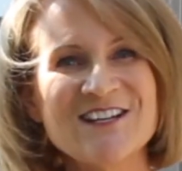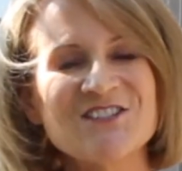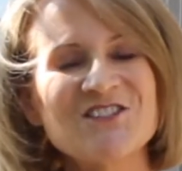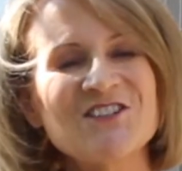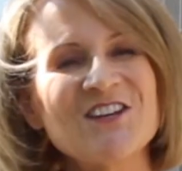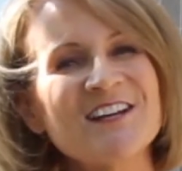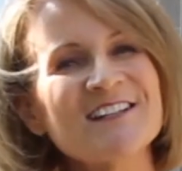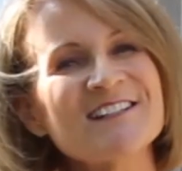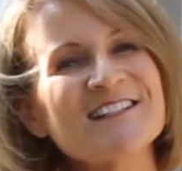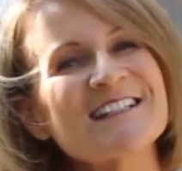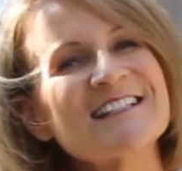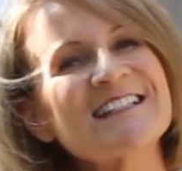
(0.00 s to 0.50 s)

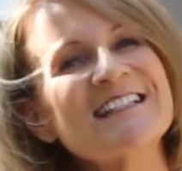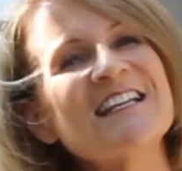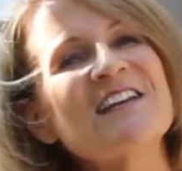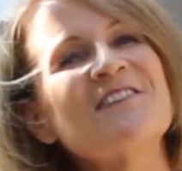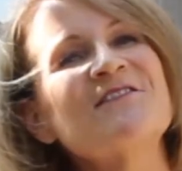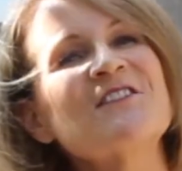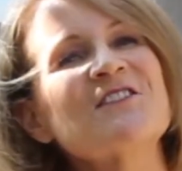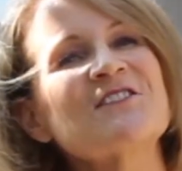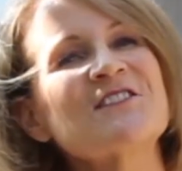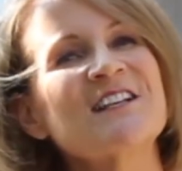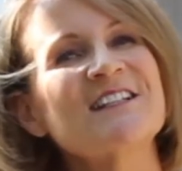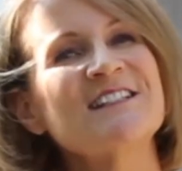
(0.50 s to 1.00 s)
Check to see
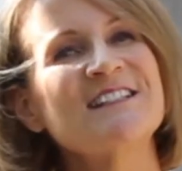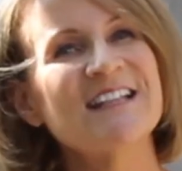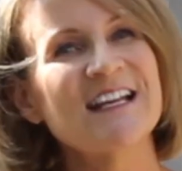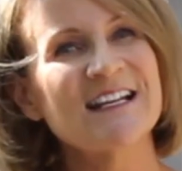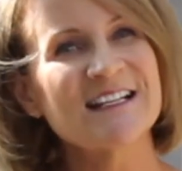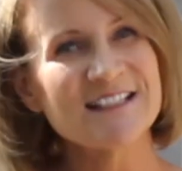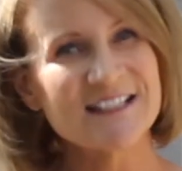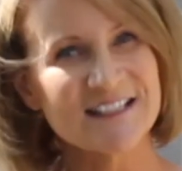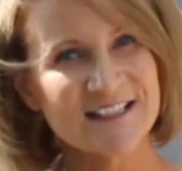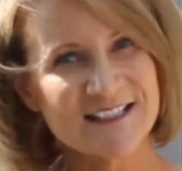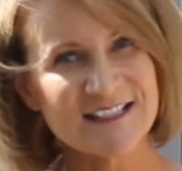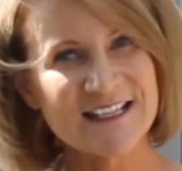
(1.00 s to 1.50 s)
if there's a
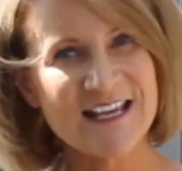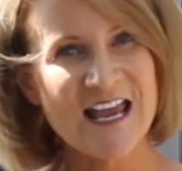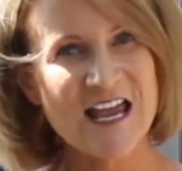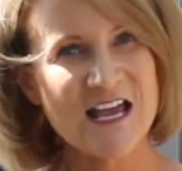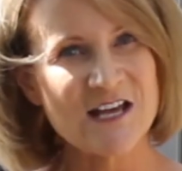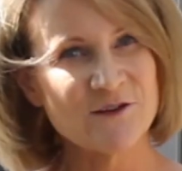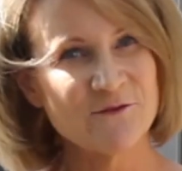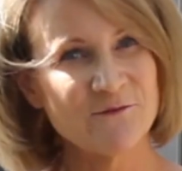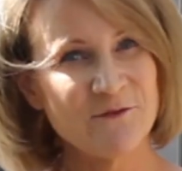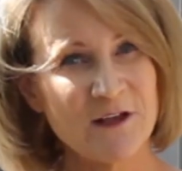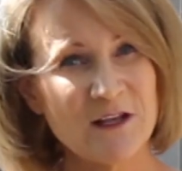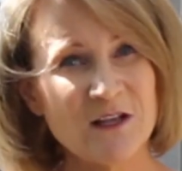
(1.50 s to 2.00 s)
DXA
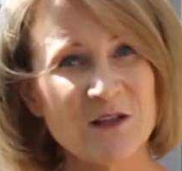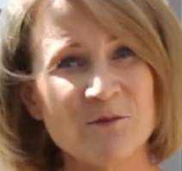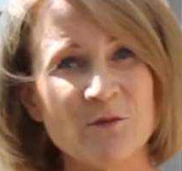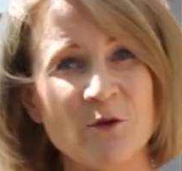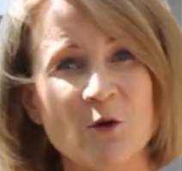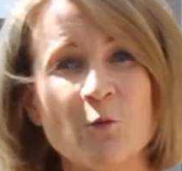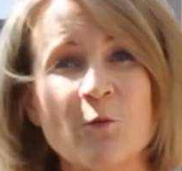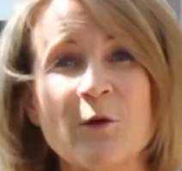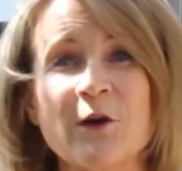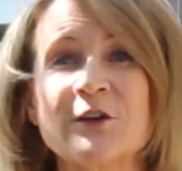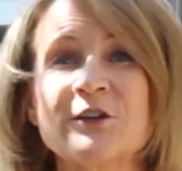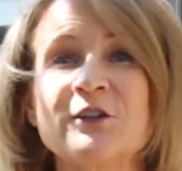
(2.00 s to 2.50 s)
scan
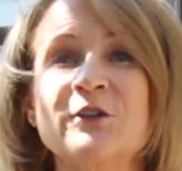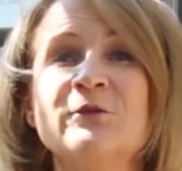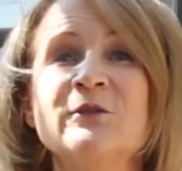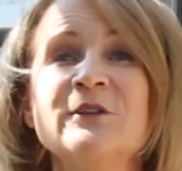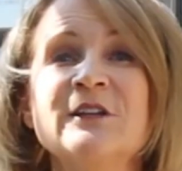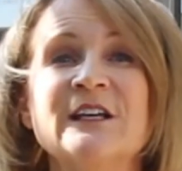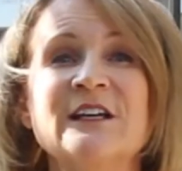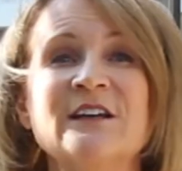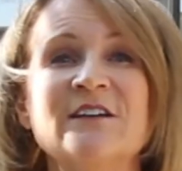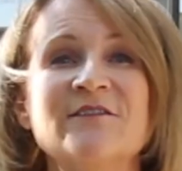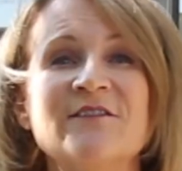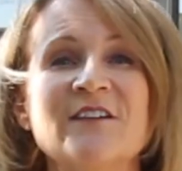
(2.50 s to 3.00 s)
available where you
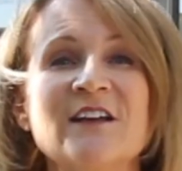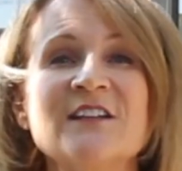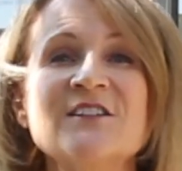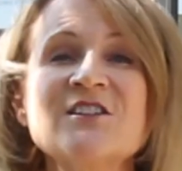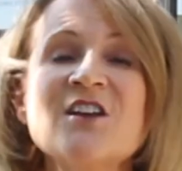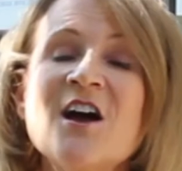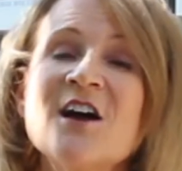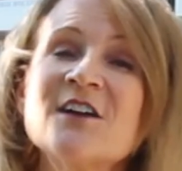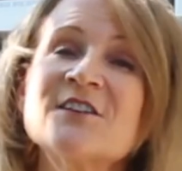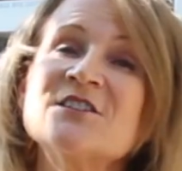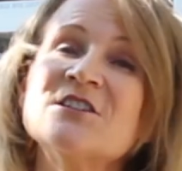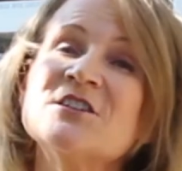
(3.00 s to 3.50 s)
live and
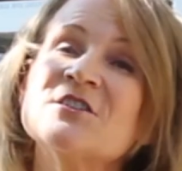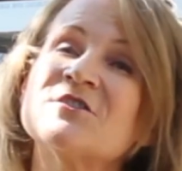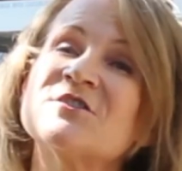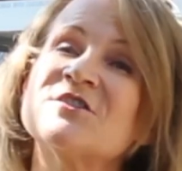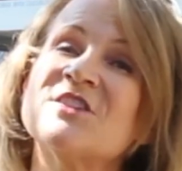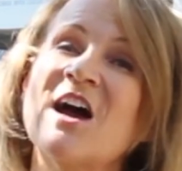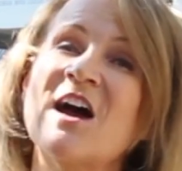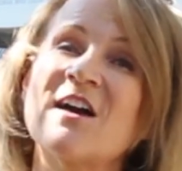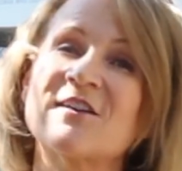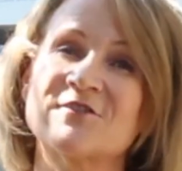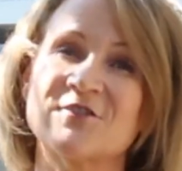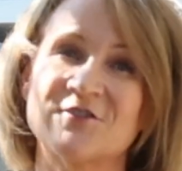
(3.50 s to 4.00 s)
talk to your
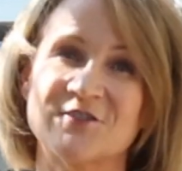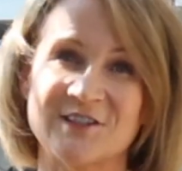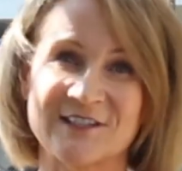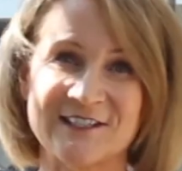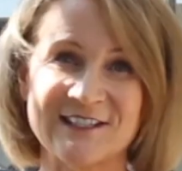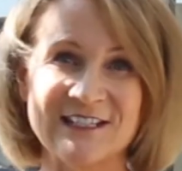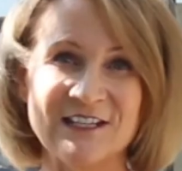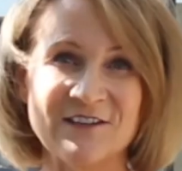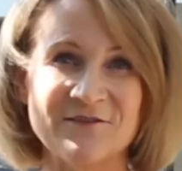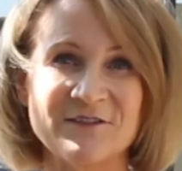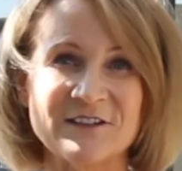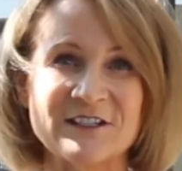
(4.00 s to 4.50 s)
doctor to
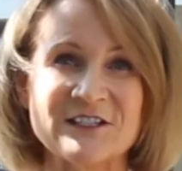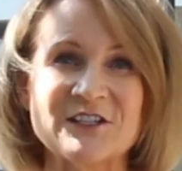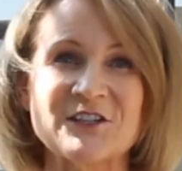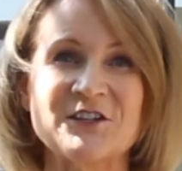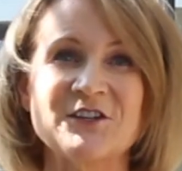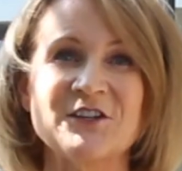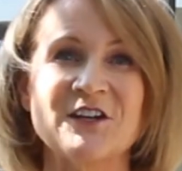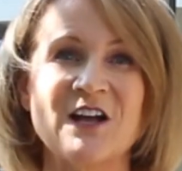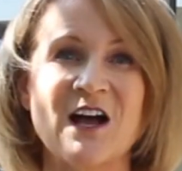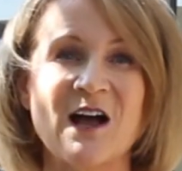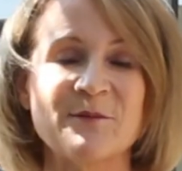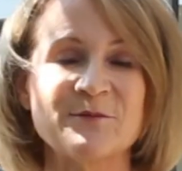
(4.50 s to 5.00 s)
see if it's a
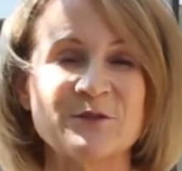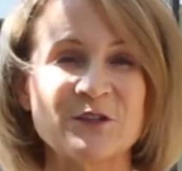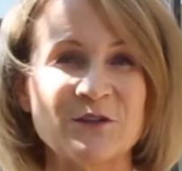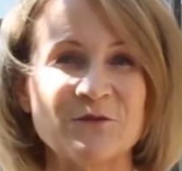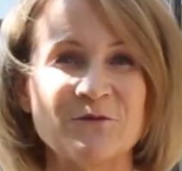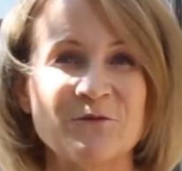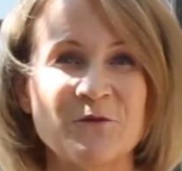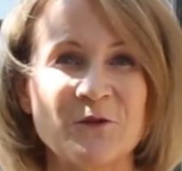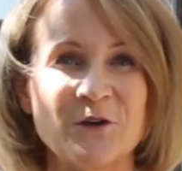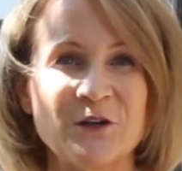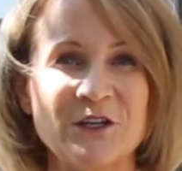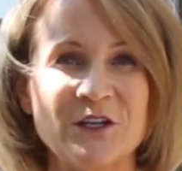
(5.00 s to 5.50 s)
good option
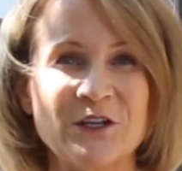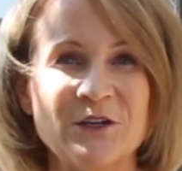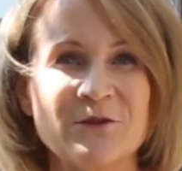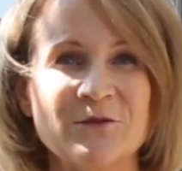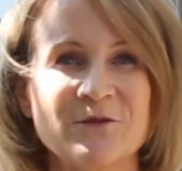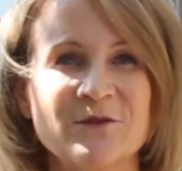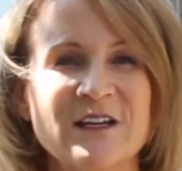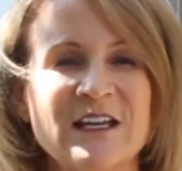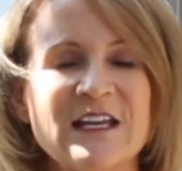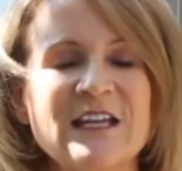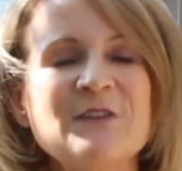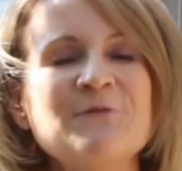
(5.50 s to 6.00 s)
for you.
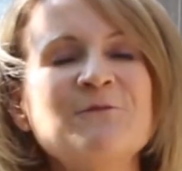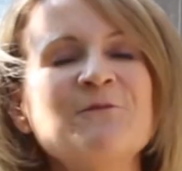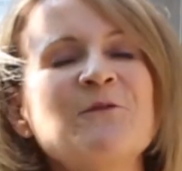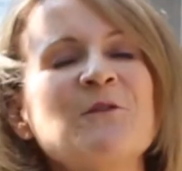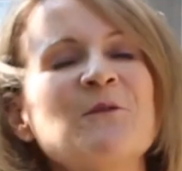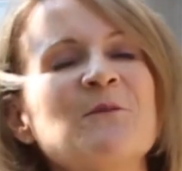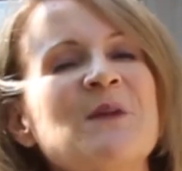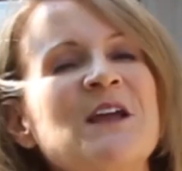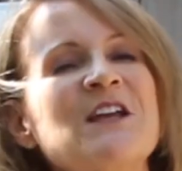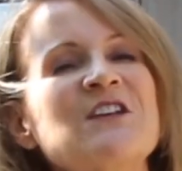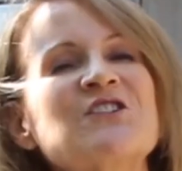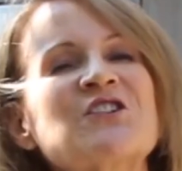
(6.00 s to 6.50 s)

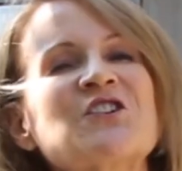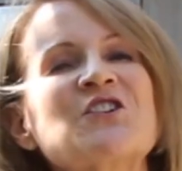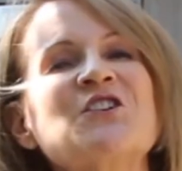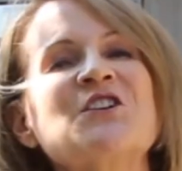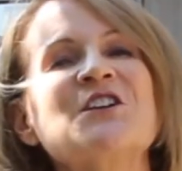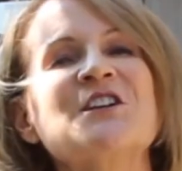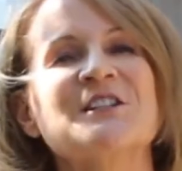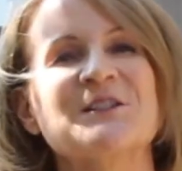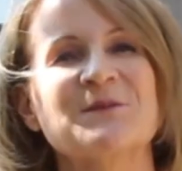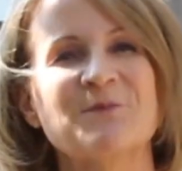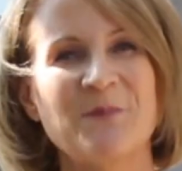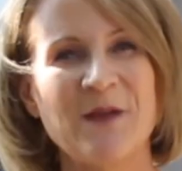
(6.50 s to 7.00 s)
Information
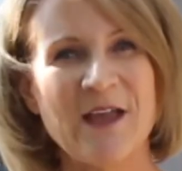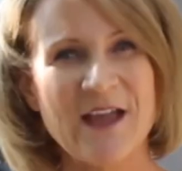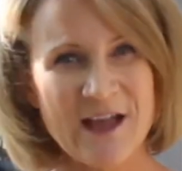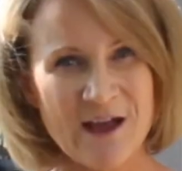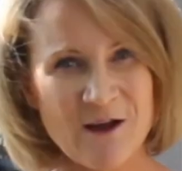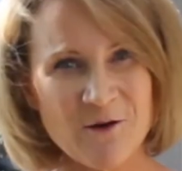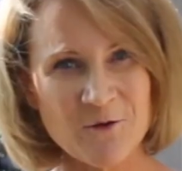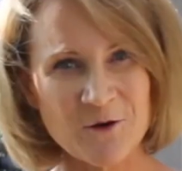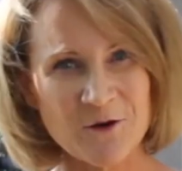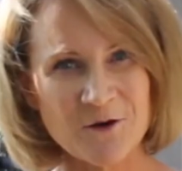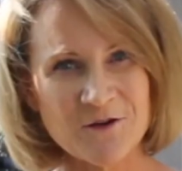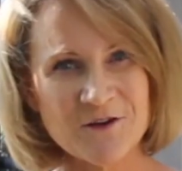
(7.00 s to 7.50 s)
is
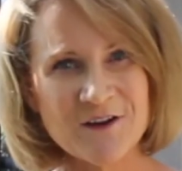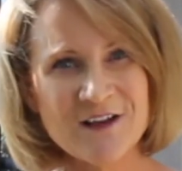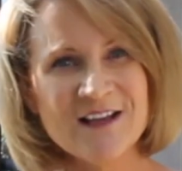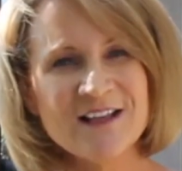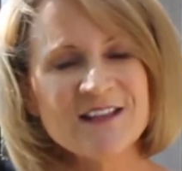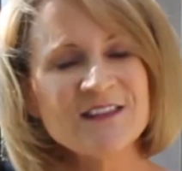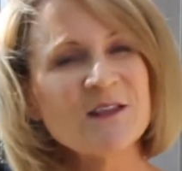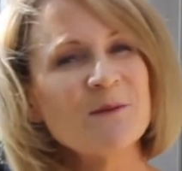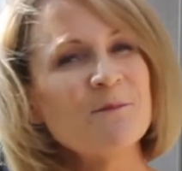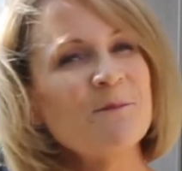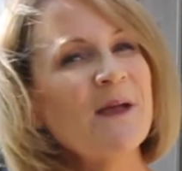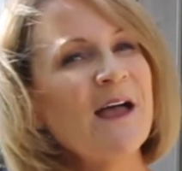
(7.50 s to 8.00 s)
power,
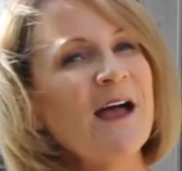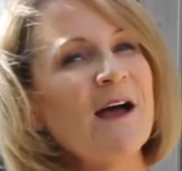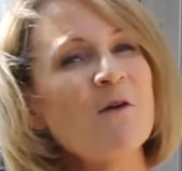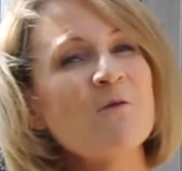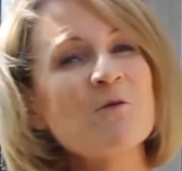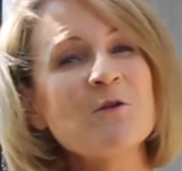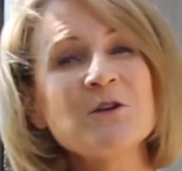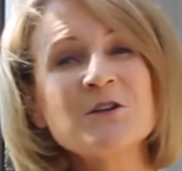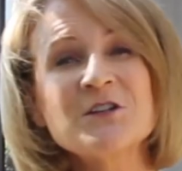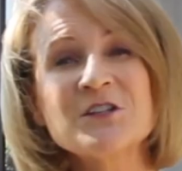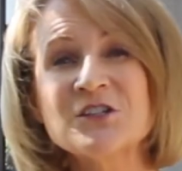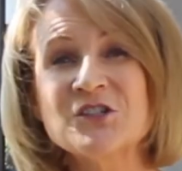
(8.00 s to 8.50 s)
the
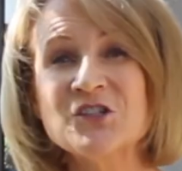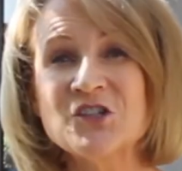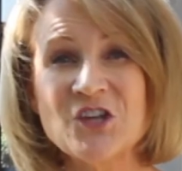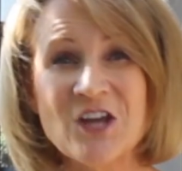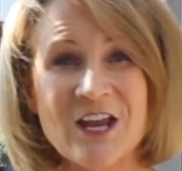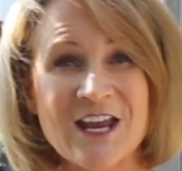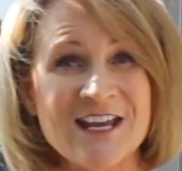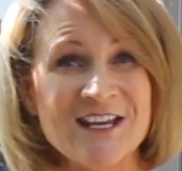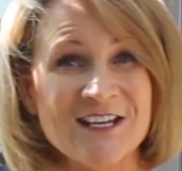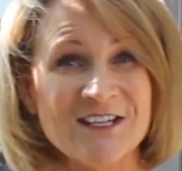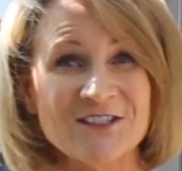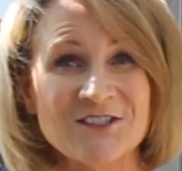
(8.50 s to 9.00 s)
power to
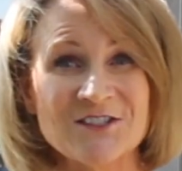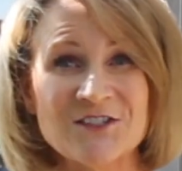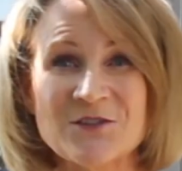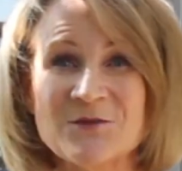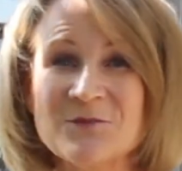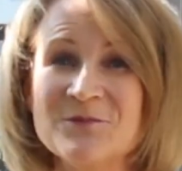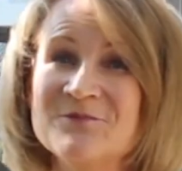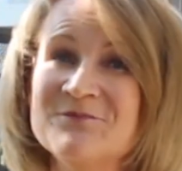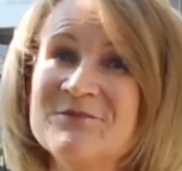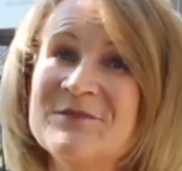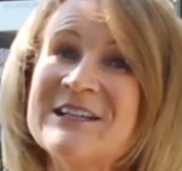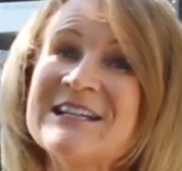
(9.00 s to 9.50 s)
change,
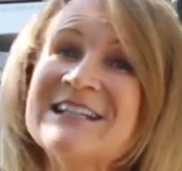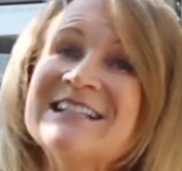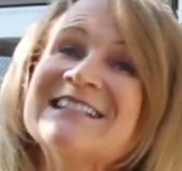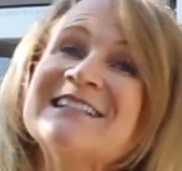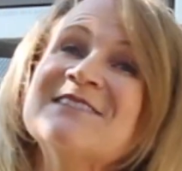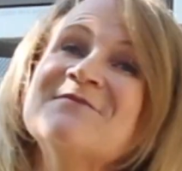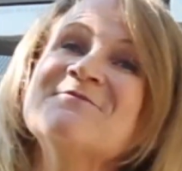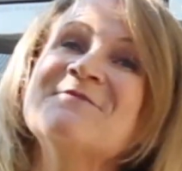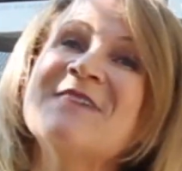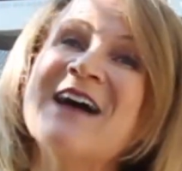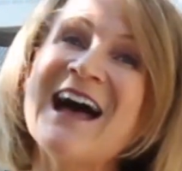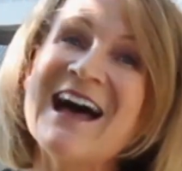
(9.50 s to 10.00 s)
because
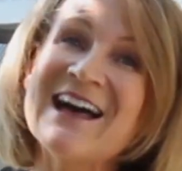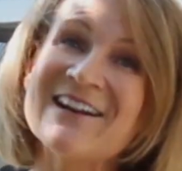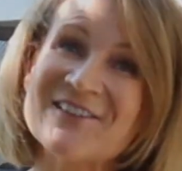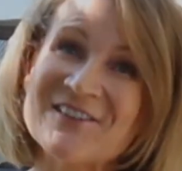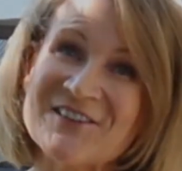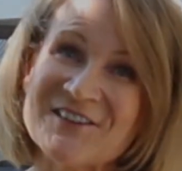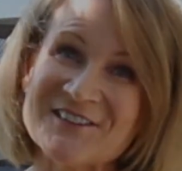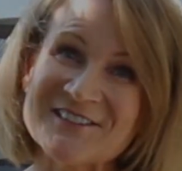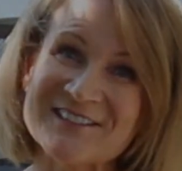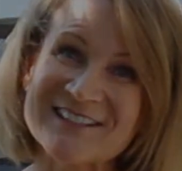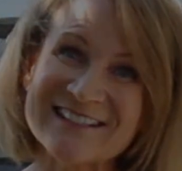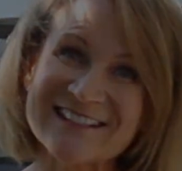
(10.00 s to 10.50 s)
it
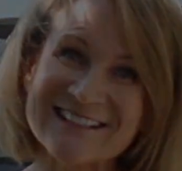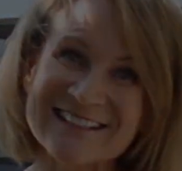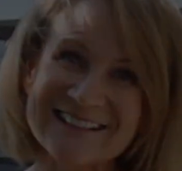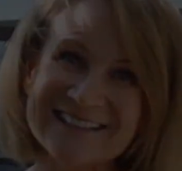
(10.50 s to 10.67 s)
matters.